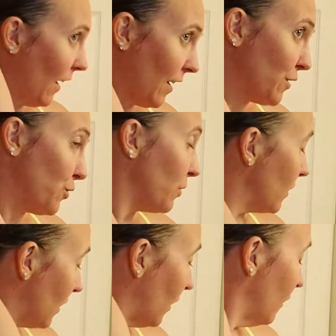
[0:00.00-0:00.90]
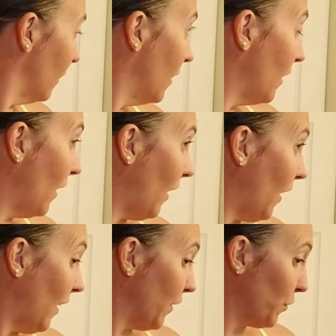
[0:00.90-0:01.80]
As you can tell,
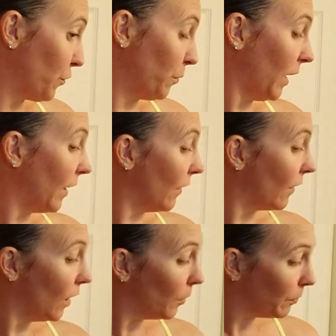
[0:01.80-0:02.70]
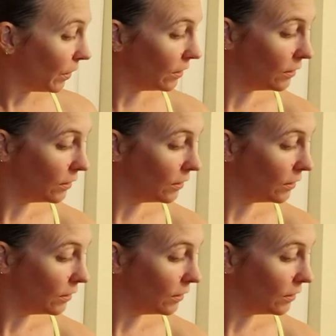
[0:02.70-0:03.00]
I threw my hair up